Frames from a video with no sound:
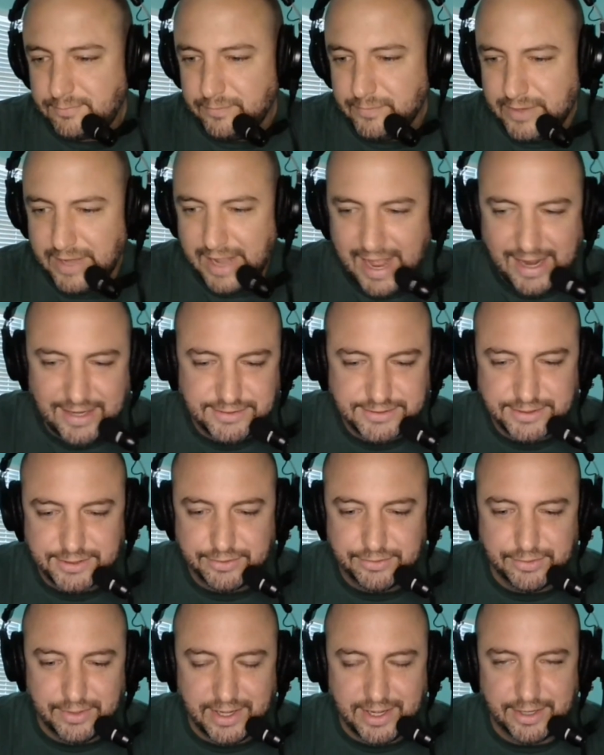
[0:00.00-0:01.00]
had
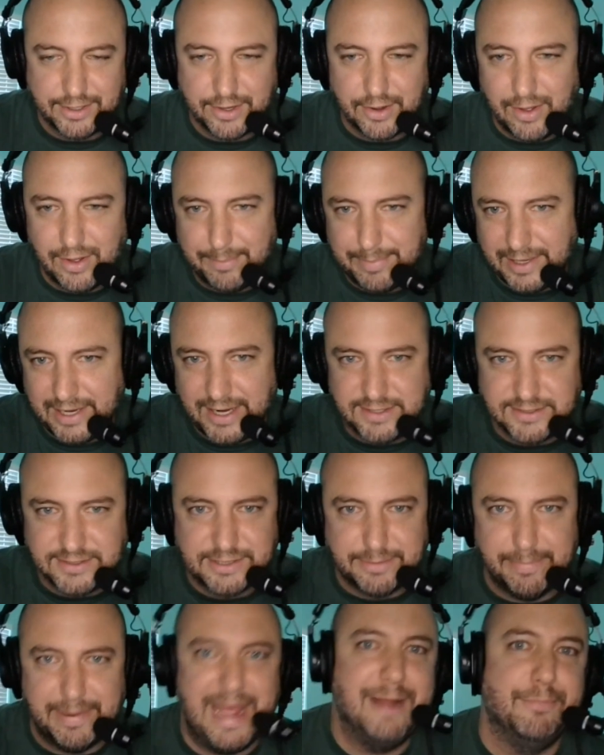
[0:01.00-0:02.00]
to go up against
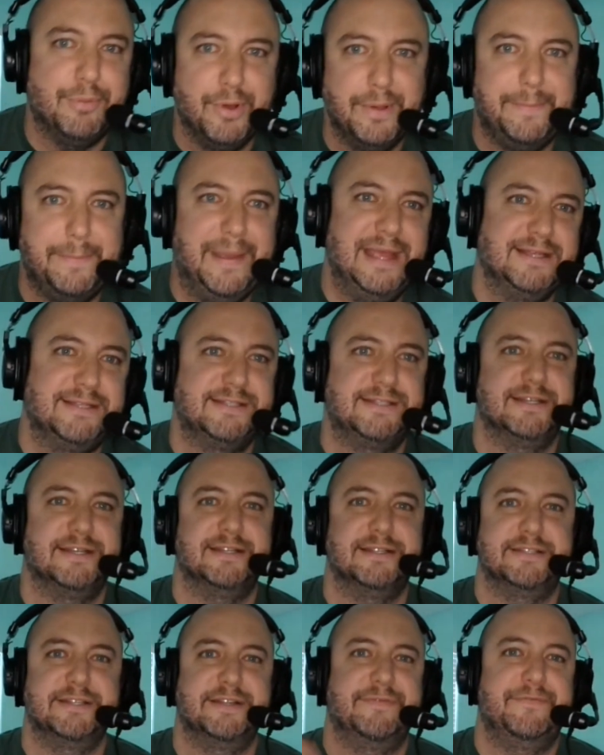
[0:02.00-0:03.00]
the bad boy
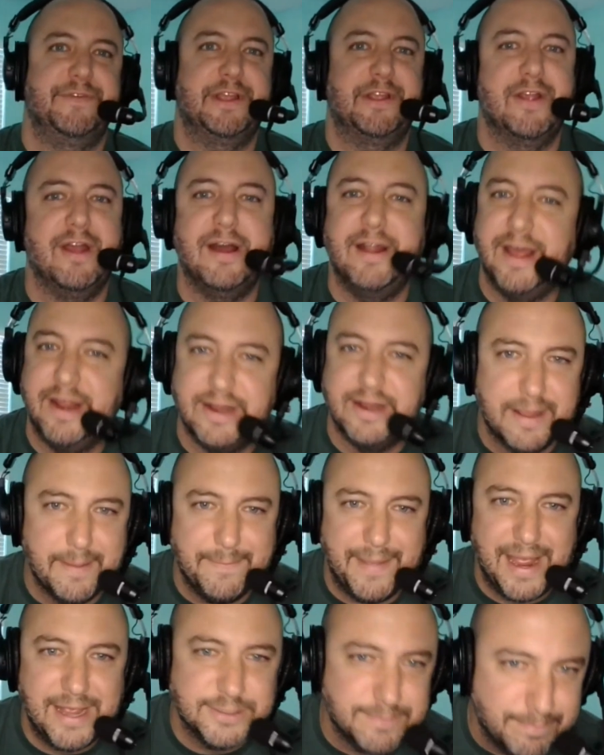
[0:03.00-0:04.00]
Pistons and figure out how to get
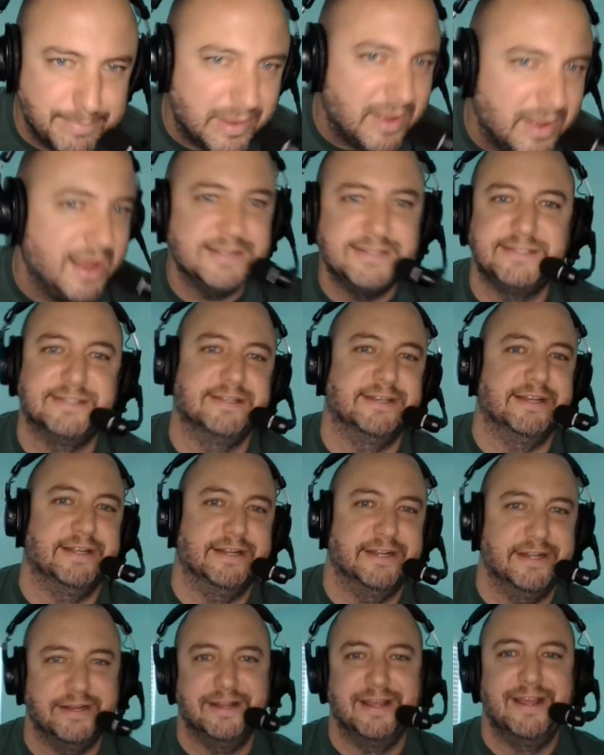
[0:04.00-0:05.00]
past
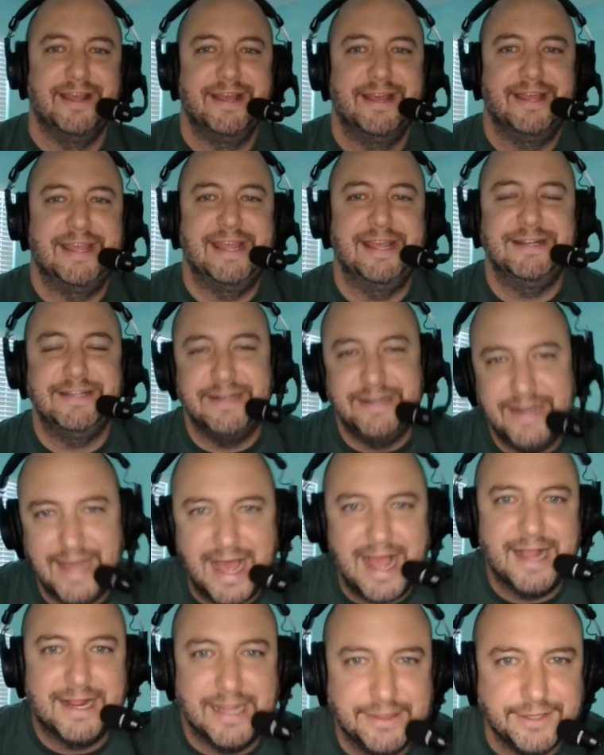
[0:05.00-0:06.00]
Boston. And he had to
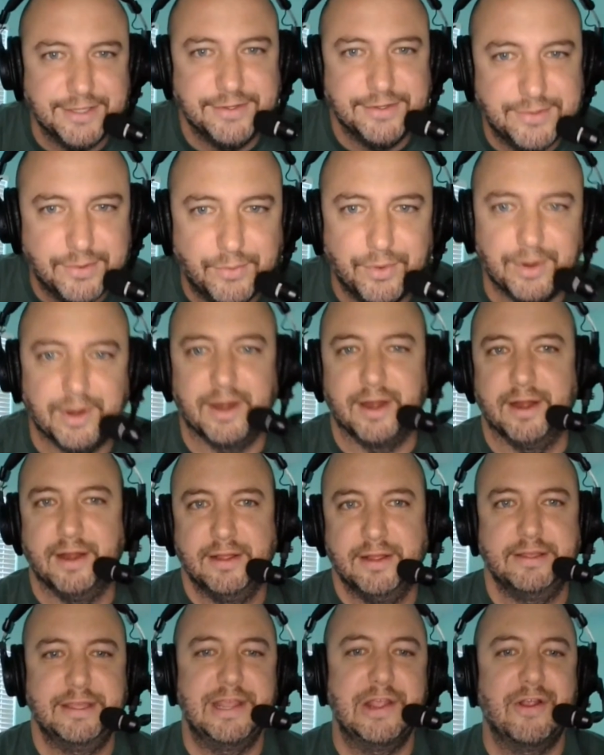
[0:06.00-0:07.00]
knock at the door
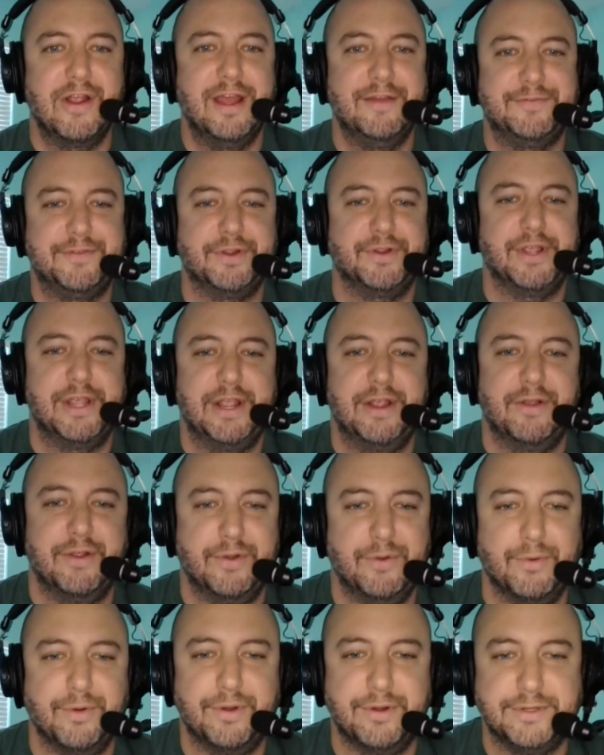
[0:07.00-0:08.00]
year after year in
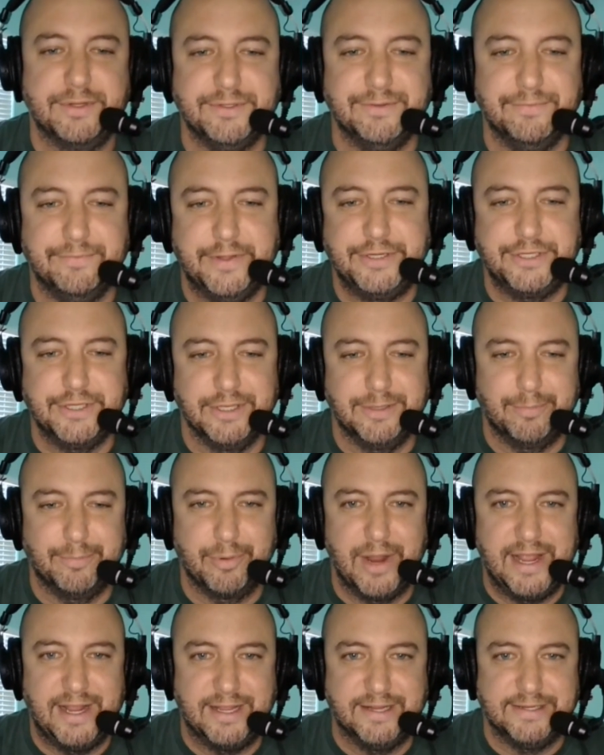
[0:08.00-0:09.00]
order to eventually
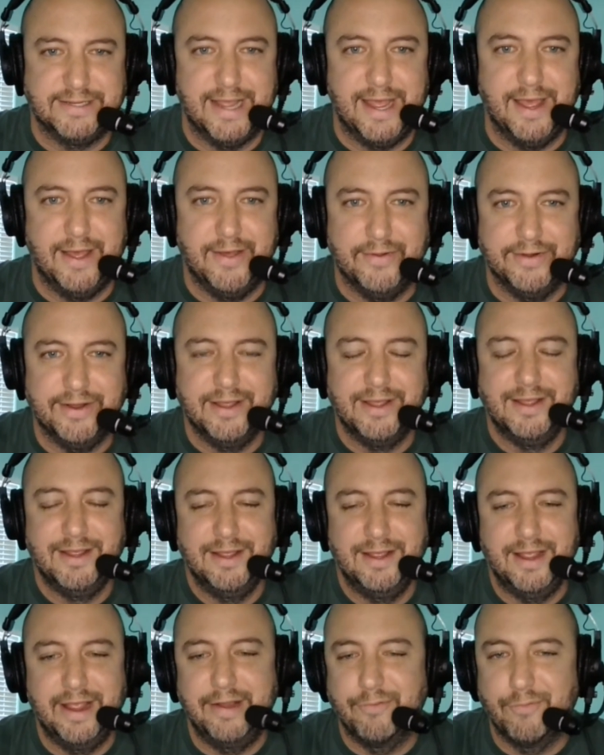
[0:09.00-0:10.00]
break it down.
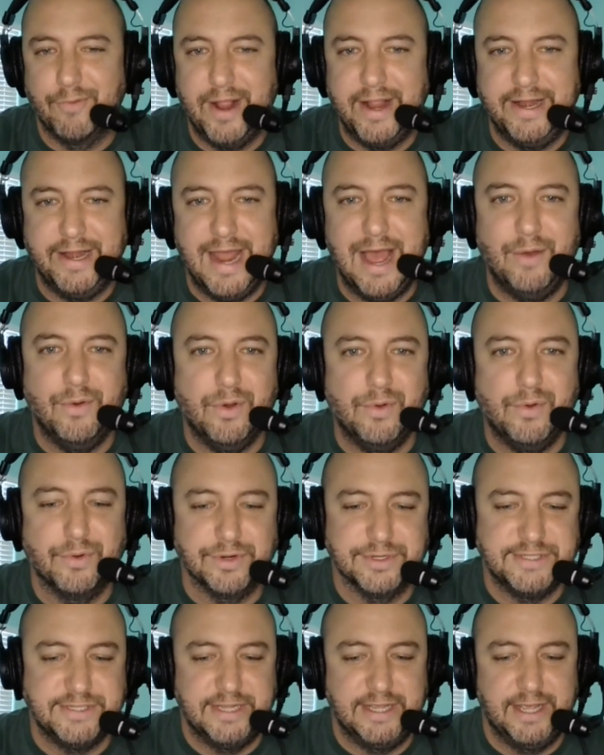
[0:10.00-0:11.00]
And right now what we're
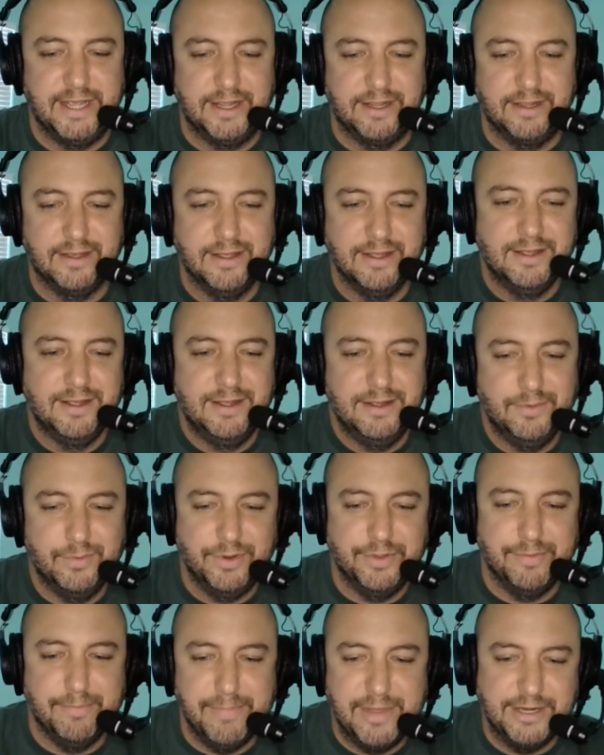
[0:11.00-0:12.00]
seeing
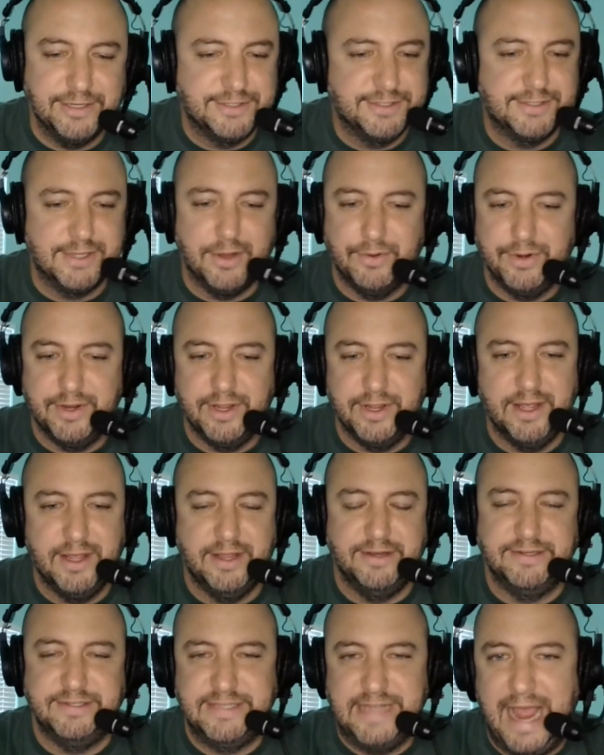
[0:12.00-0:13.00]
with Minnesota
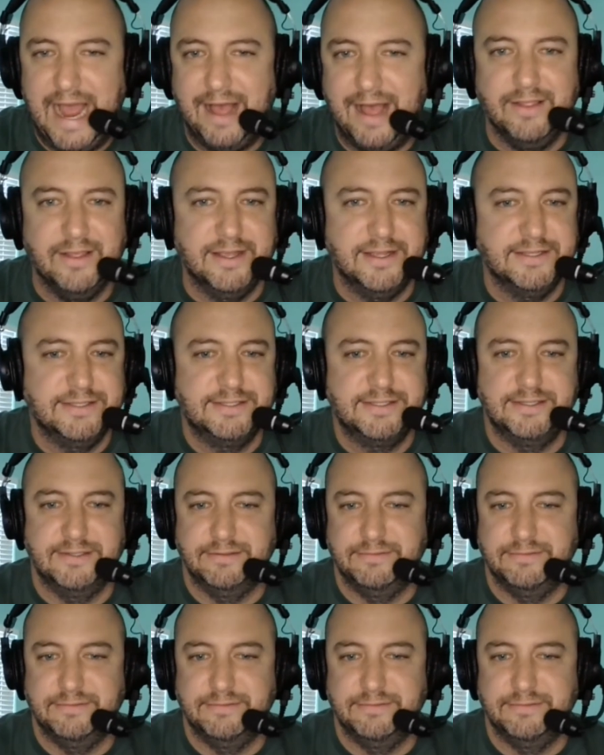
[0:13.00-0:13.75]
and Dallas